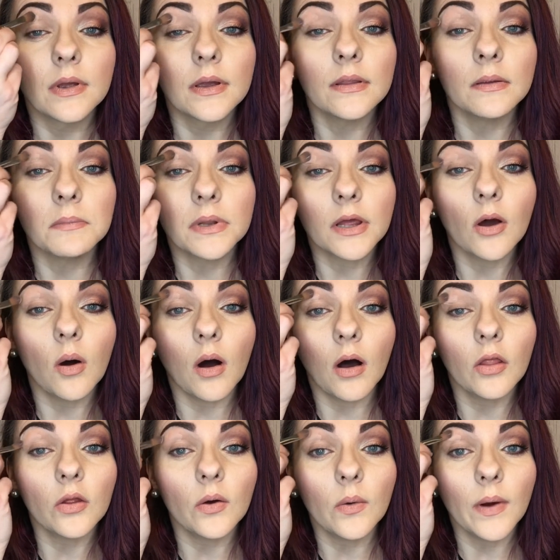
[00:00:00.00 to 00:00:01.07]
And I'm going to go
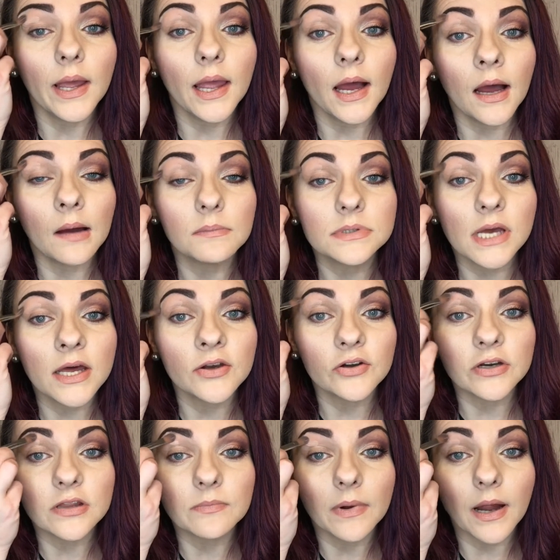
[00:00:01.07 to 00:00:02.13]
all the way up to
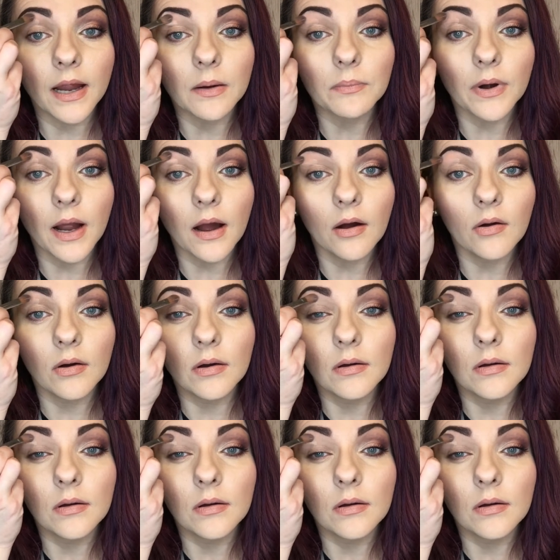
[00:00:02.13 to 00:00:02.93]
underneath my eyebrow.